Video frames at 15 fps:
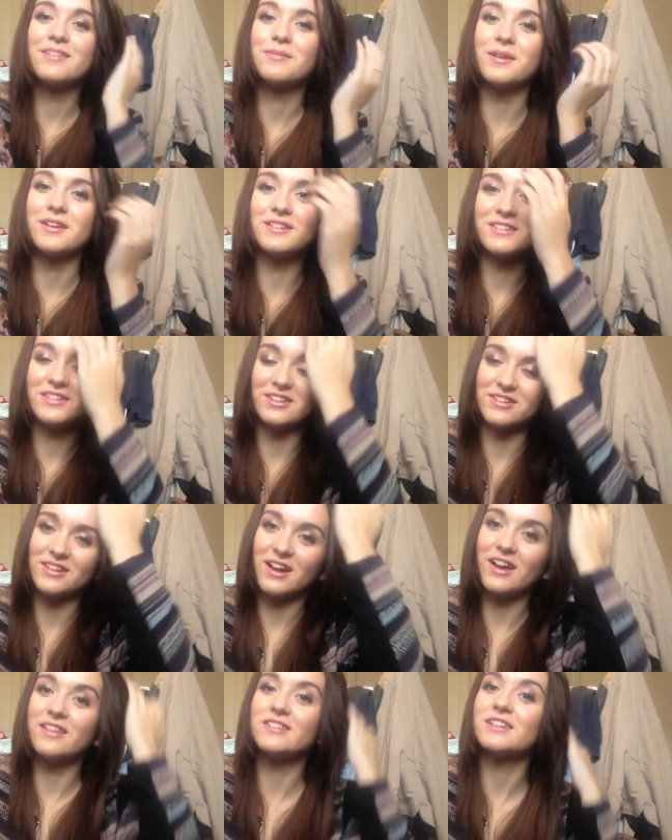it's because it's a
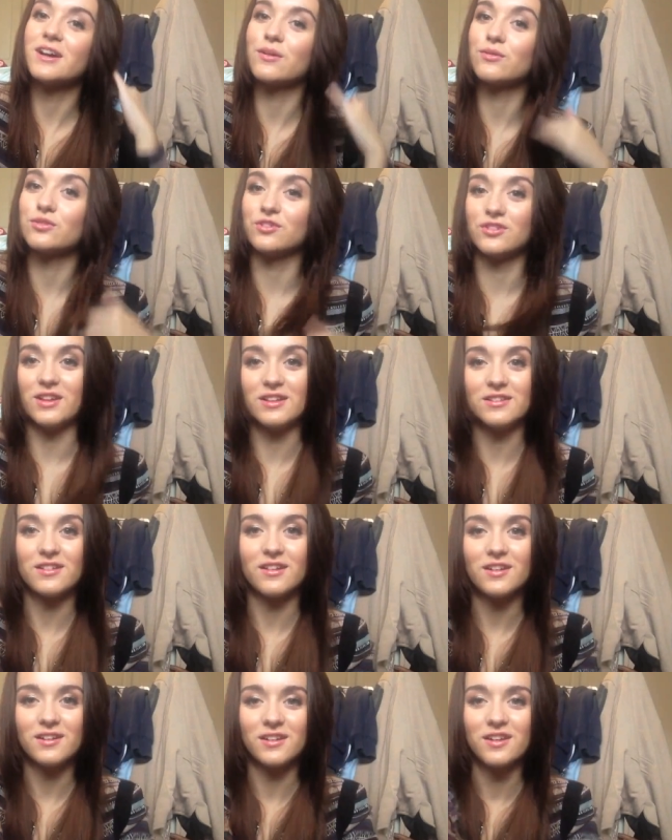skirt, the tag was just
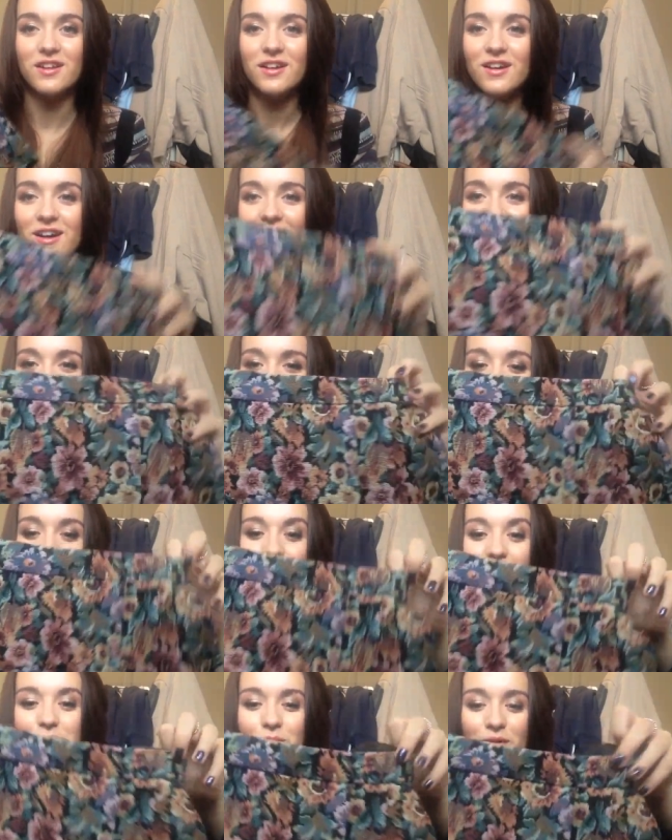inside, um,
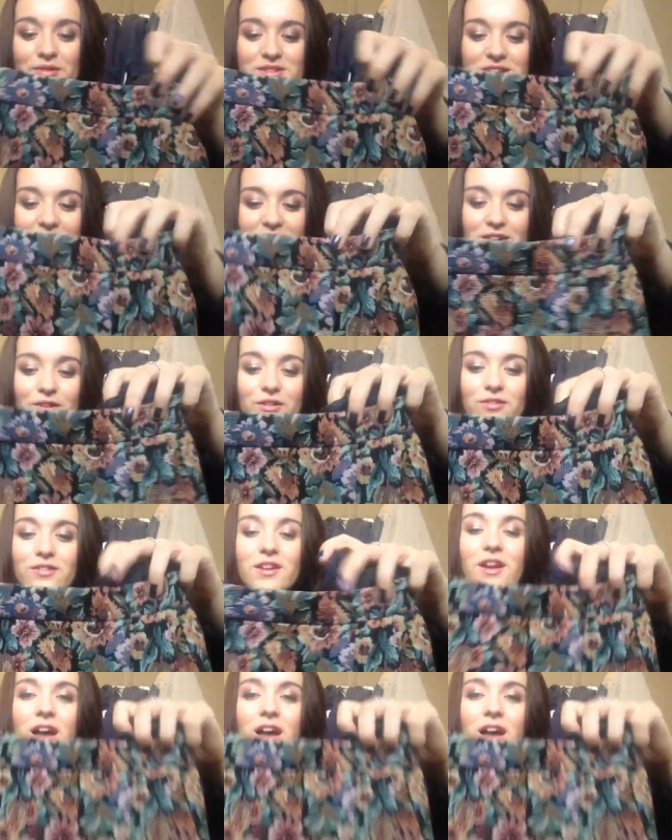so I didn't bother taking it off.